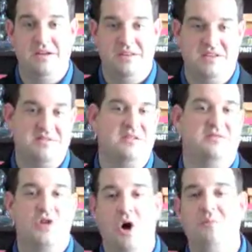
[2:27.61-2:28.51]
The
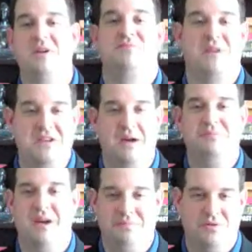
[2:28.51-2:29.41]
toe must be
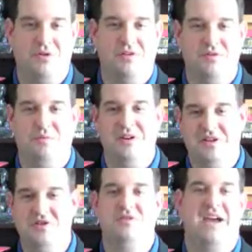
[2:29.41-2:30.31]
numbed up in order for one to
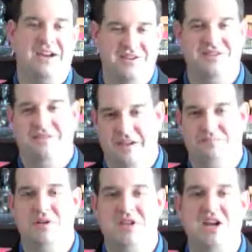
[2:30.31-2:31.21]
do that, because it
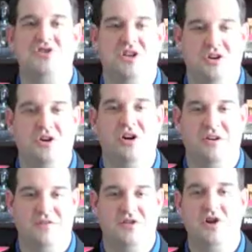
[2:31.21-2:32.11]
potentially could hurt
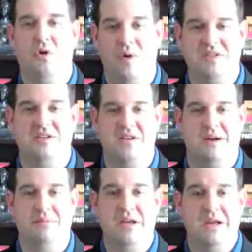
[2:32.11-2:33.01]
if the toe wasn't numb.